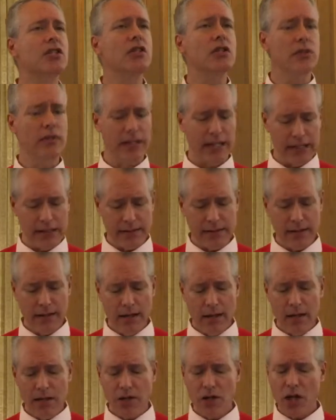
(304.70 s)
to do
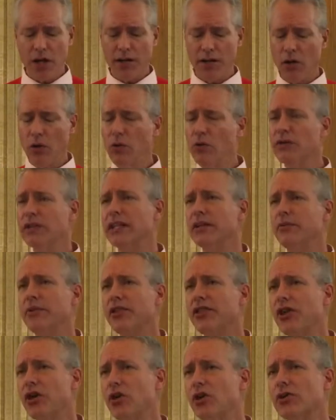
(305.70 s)
this not only
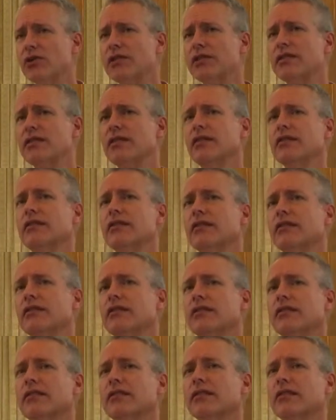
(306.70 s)
with those
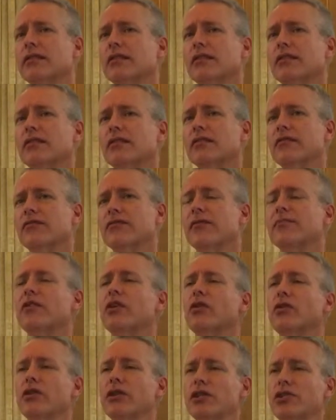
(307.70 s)
from
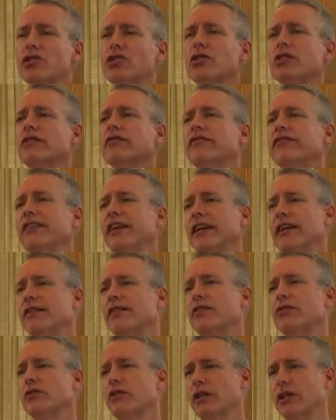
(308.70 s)
the Christian faith
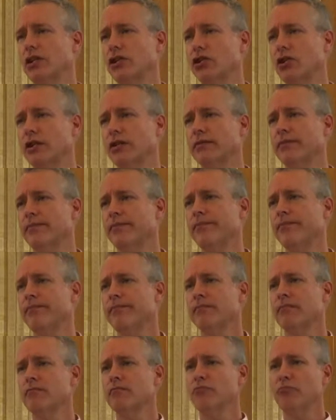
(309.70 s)
tradition,
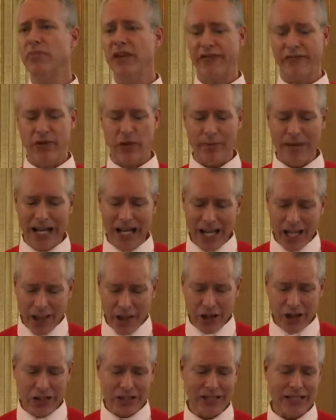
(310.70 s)
but from
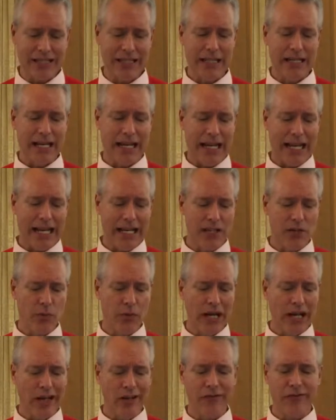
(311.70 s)
others as
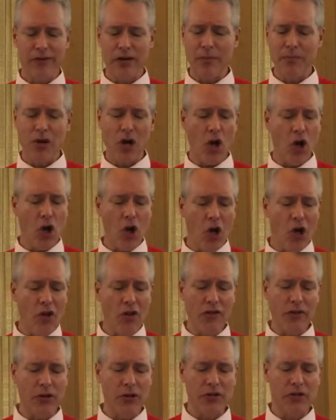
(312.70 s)
well, from
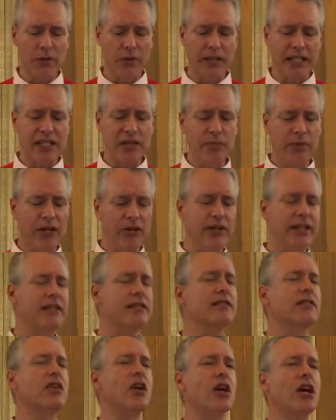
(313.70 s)
all those who
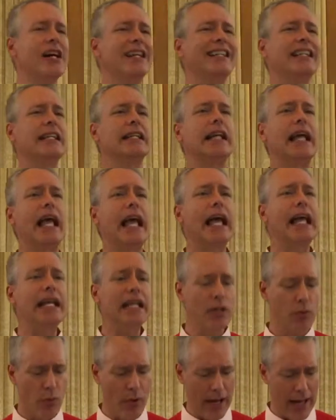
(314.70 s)
experience God in
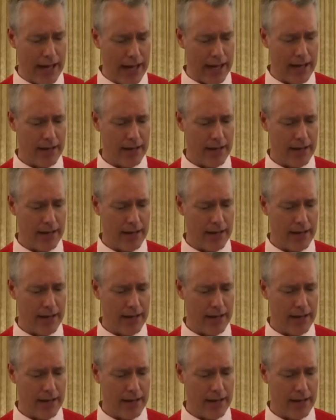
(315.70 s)
any way,